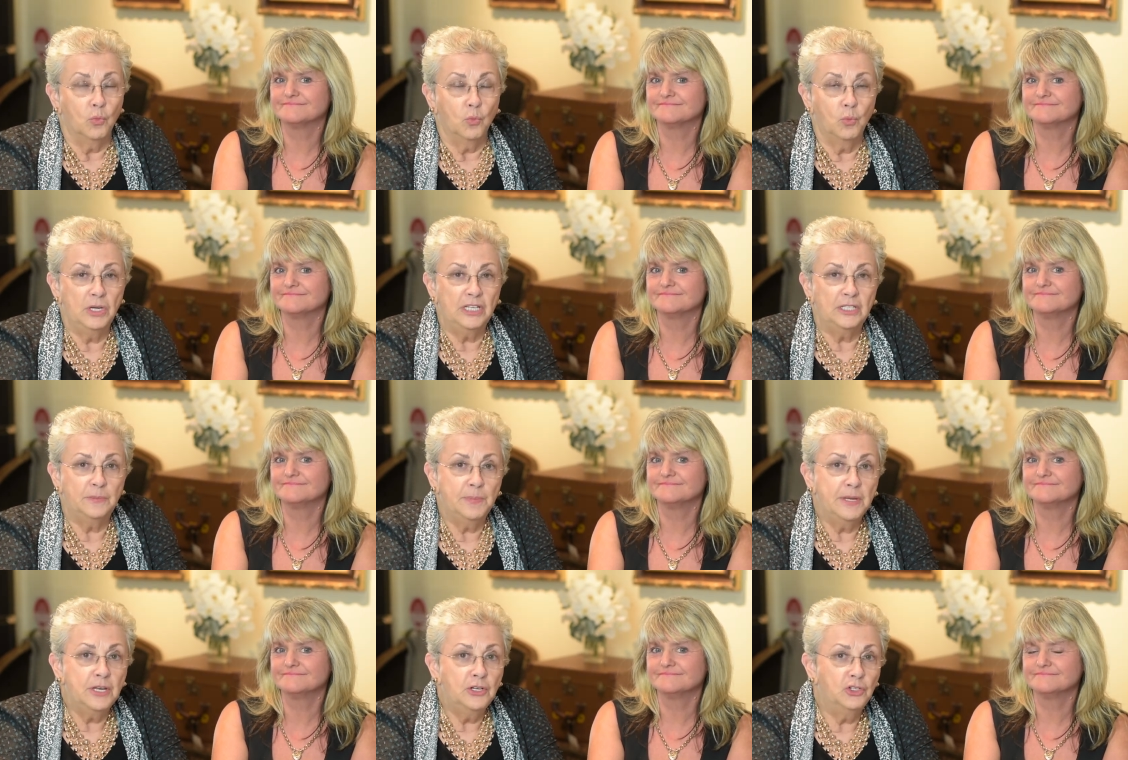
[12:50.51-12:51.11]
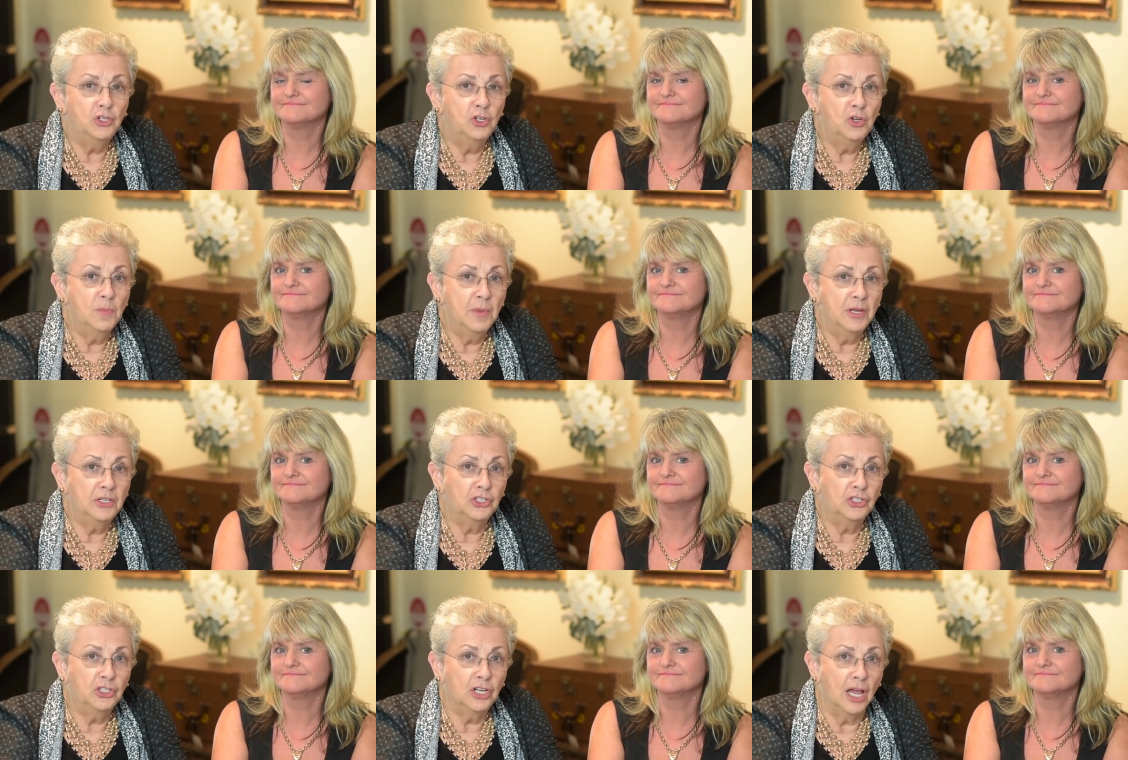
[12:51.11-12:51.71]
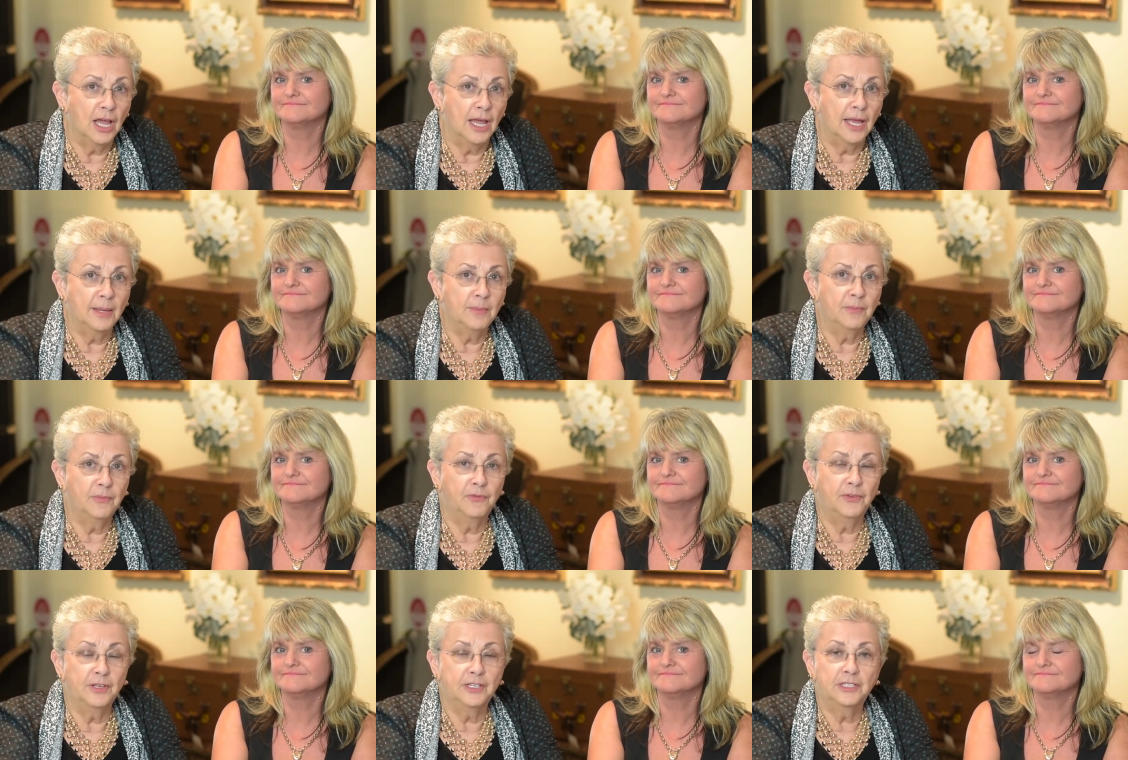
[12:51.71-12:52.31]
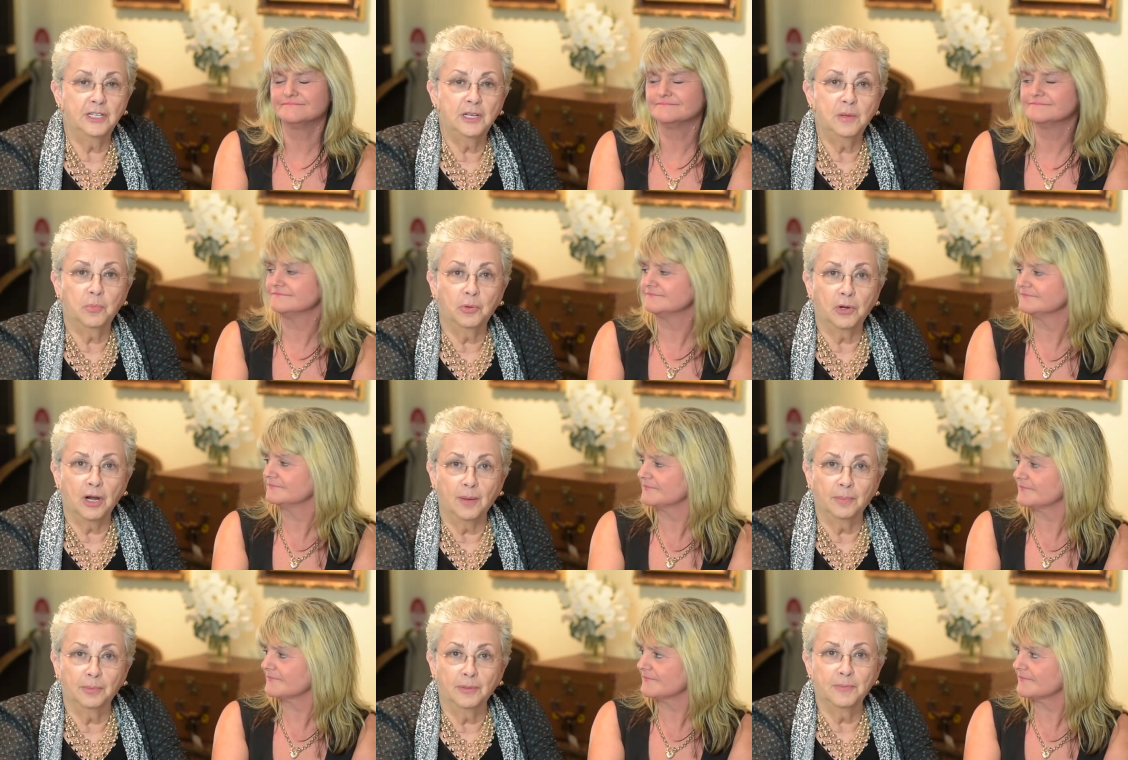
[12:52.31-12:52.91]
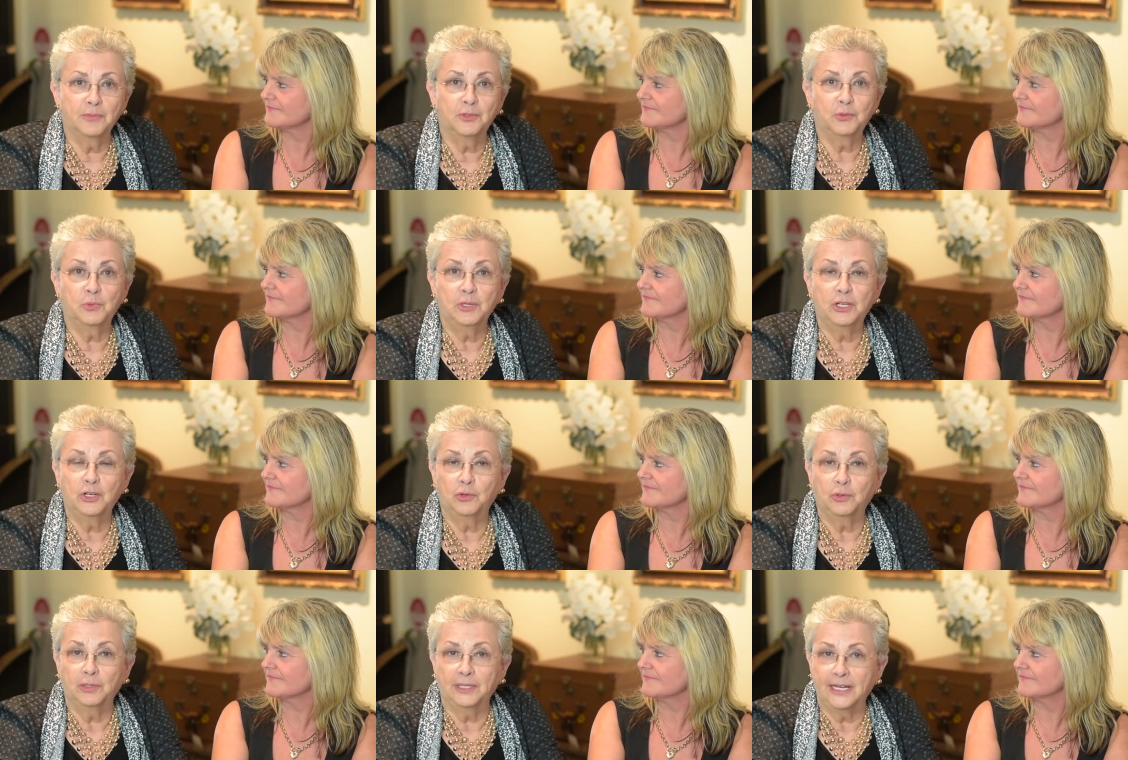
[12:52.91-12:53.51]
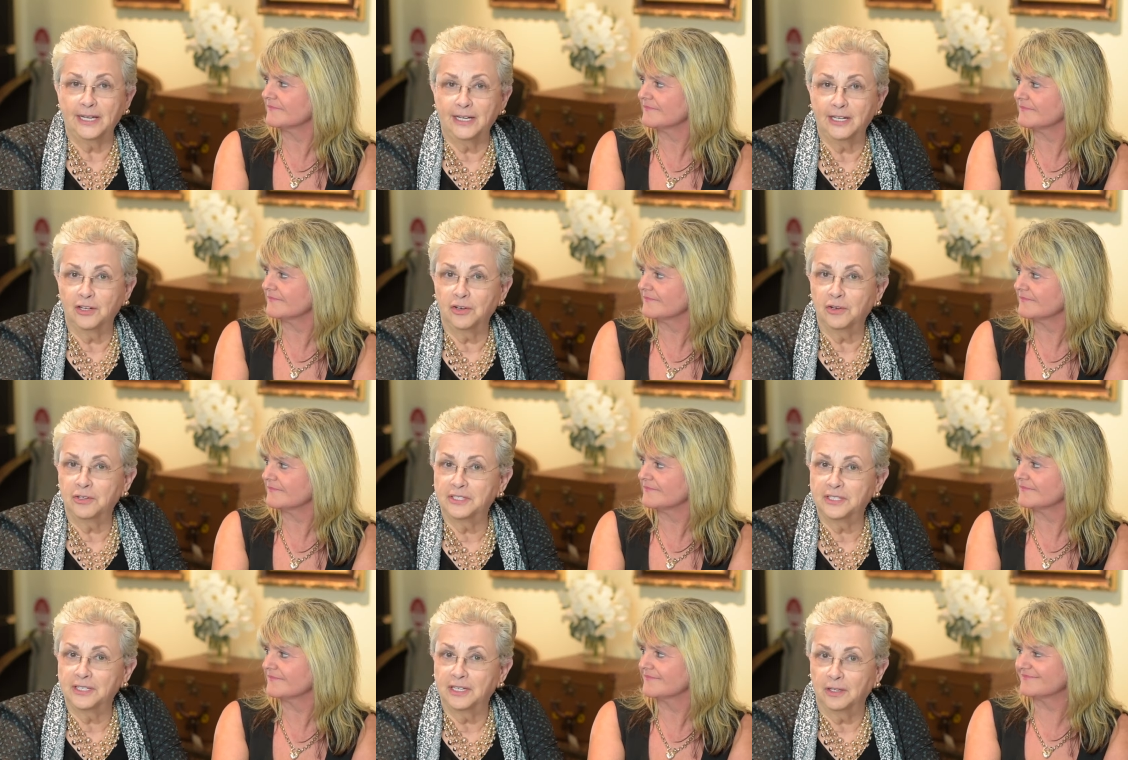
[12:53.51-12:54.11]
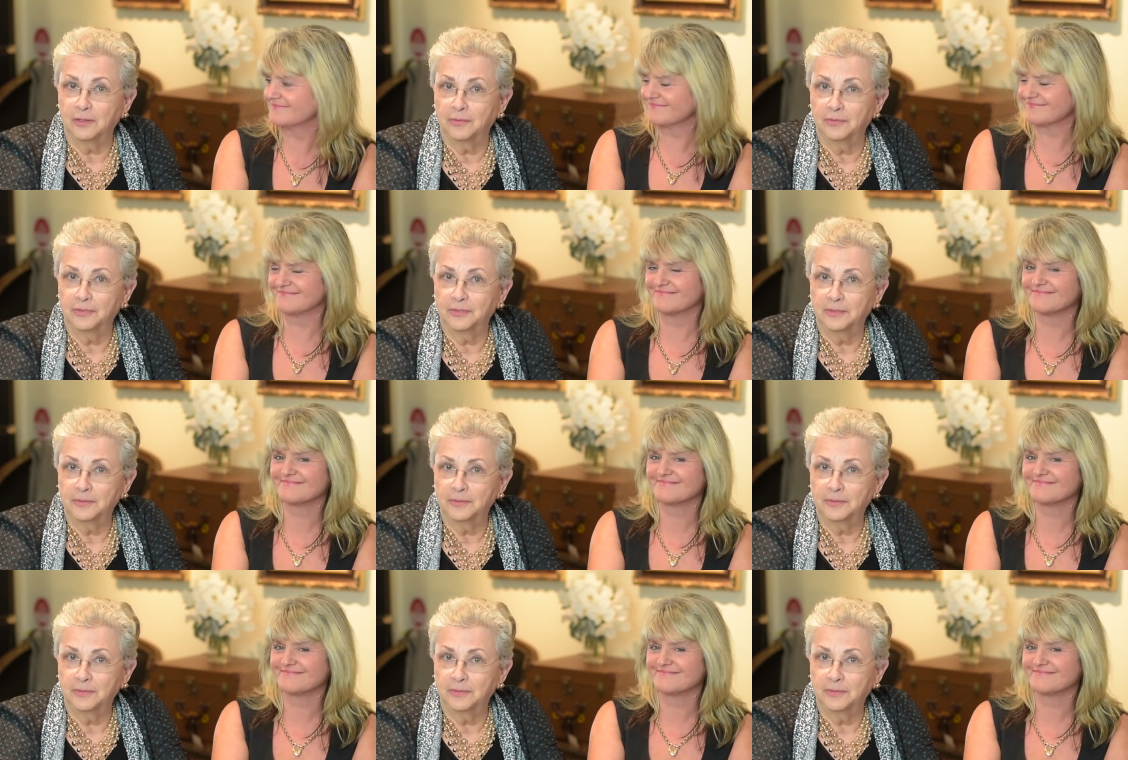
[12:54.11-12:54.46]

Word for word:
Speaker 1: We spend too much time fixing problems we created ourselves.